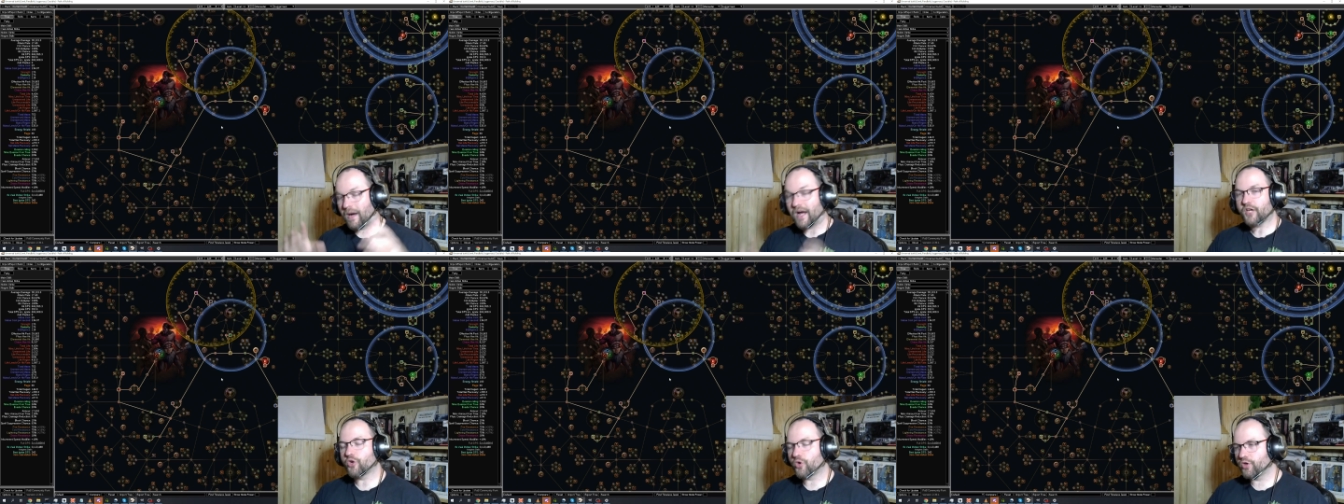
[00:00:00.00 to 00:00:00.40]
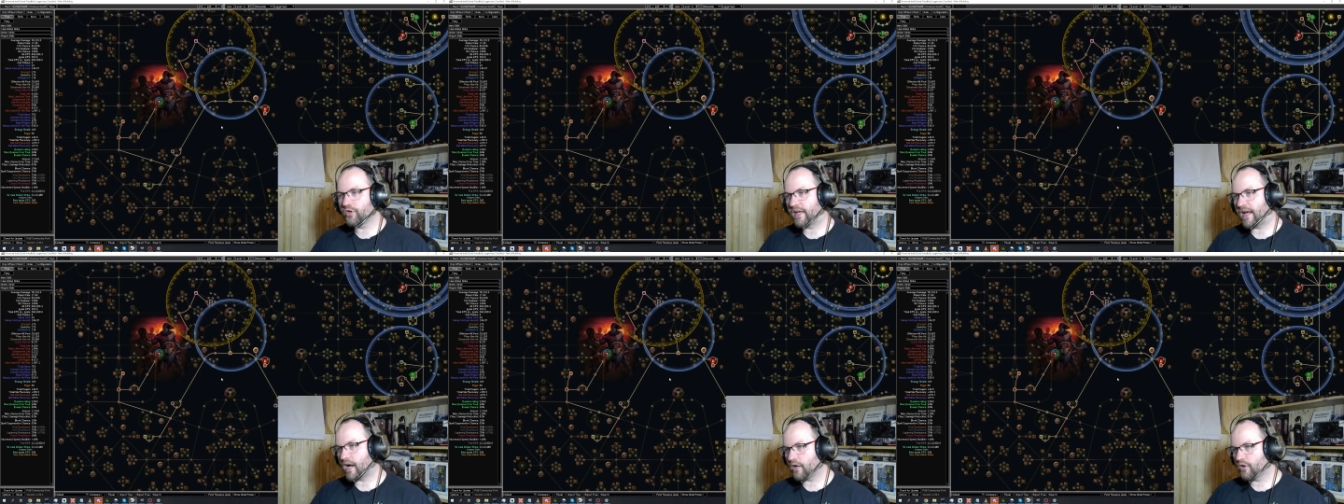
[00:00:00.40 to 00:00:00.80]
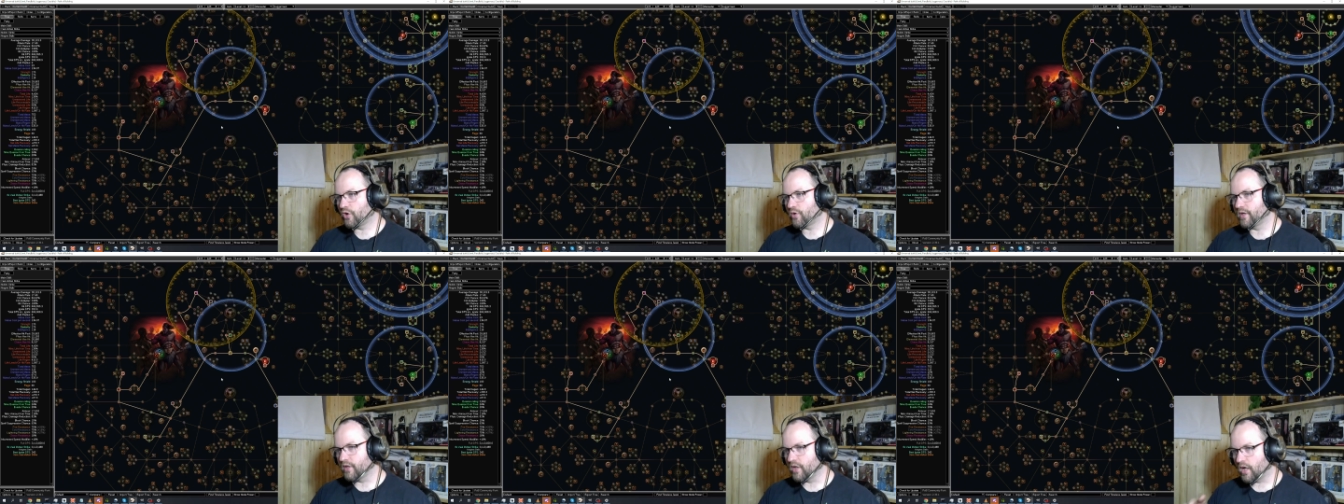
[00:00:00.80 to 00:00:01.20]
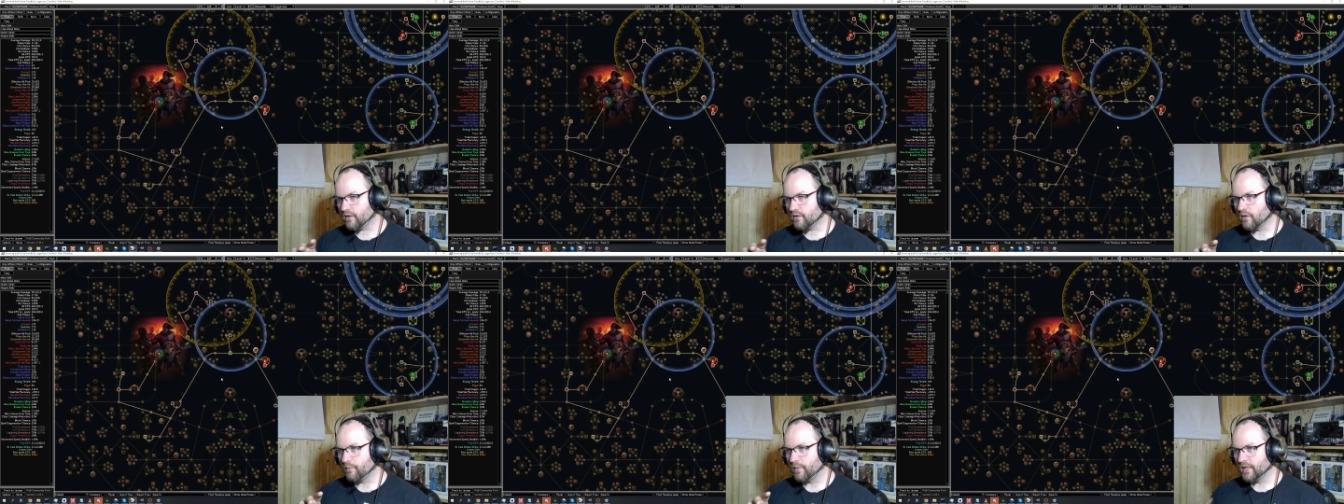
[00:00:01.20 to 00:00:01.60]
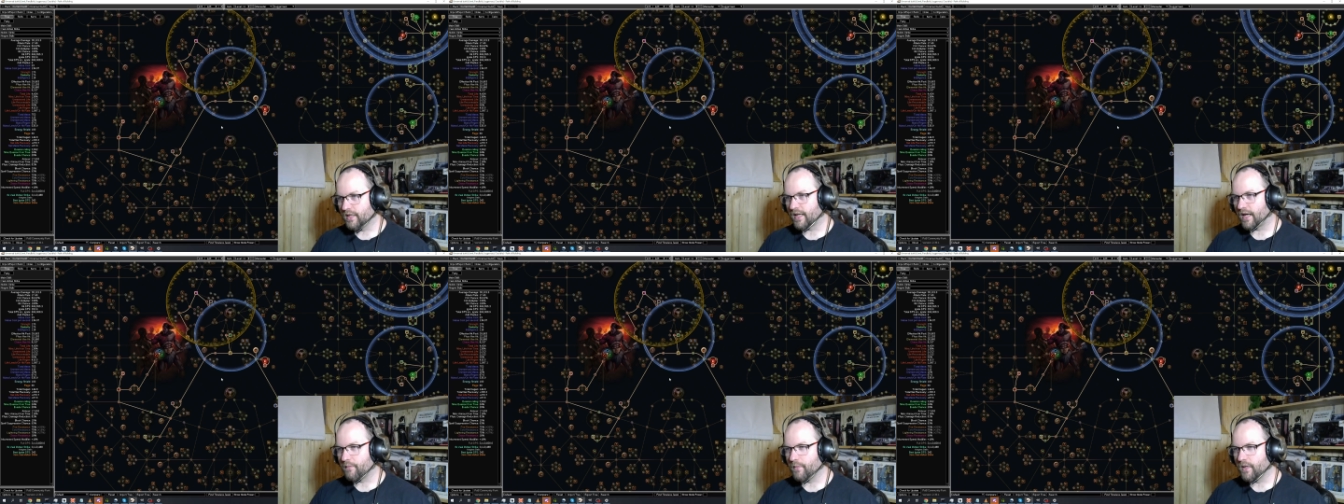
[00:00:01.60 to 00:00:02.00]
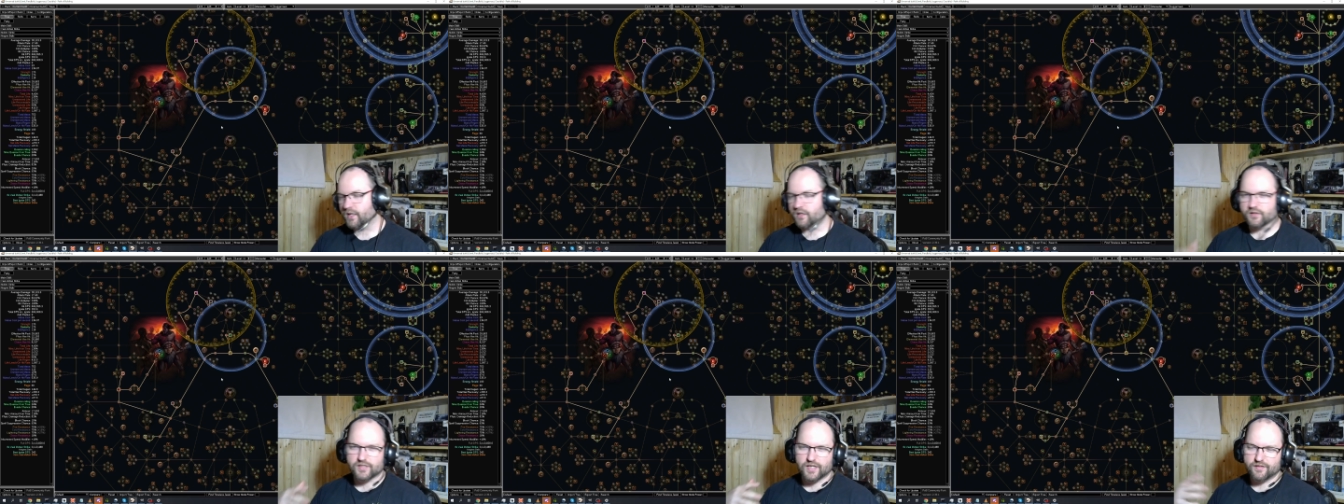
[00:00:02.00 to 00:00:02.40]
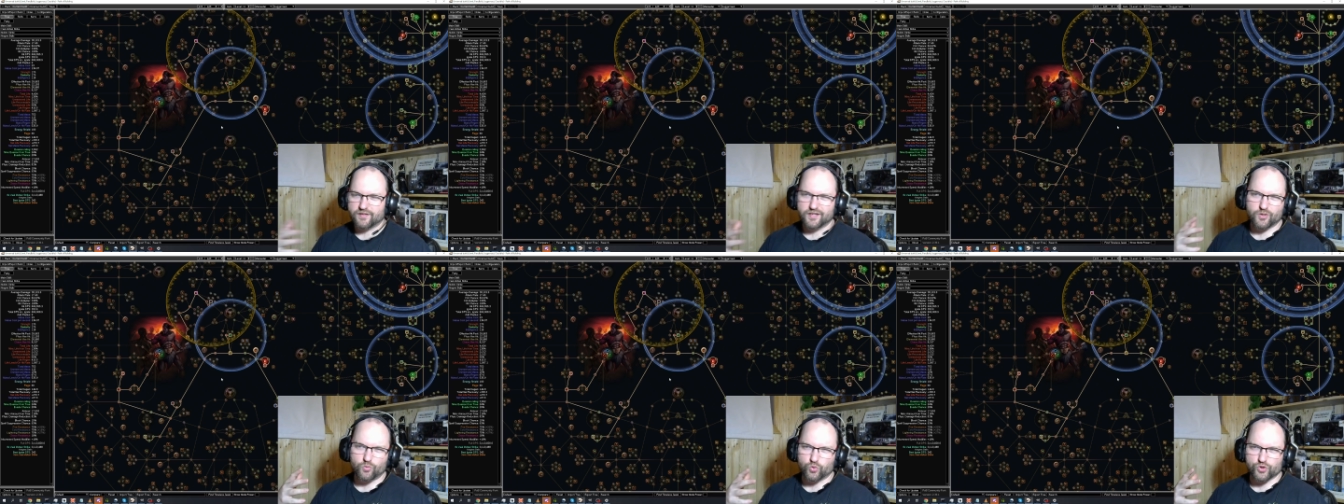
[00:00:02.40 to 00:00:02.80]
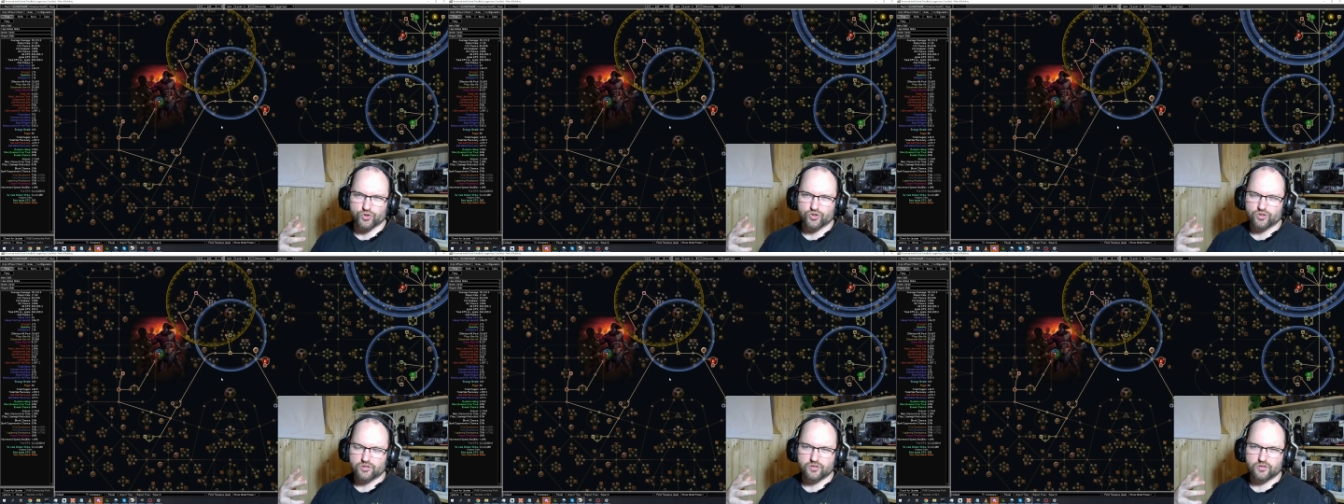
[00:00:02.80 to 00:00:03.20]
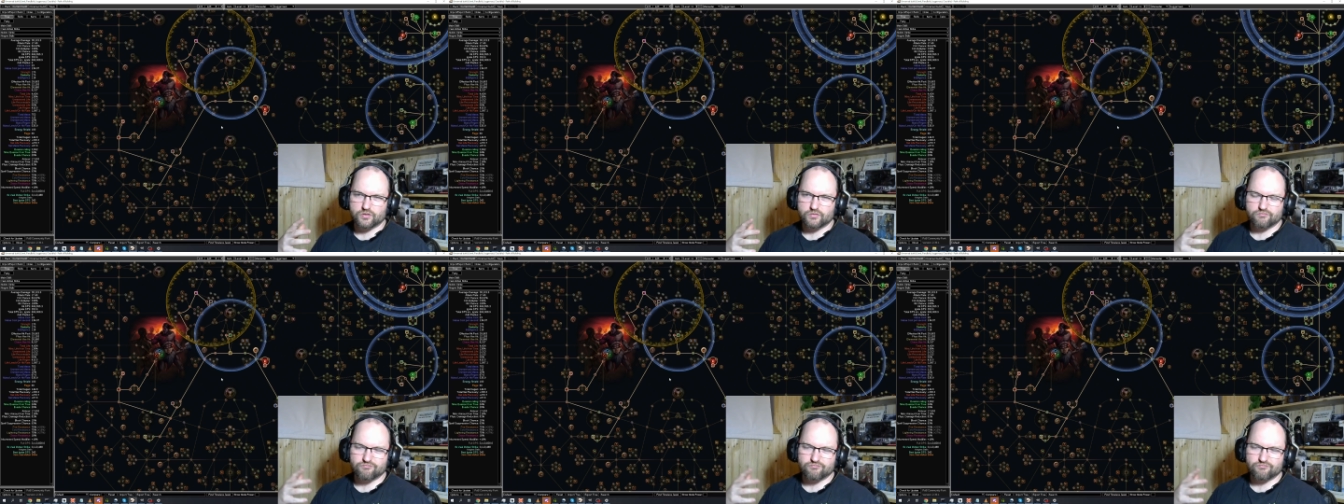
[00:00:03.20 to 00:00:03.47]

my current character and not the build I made, because I think it was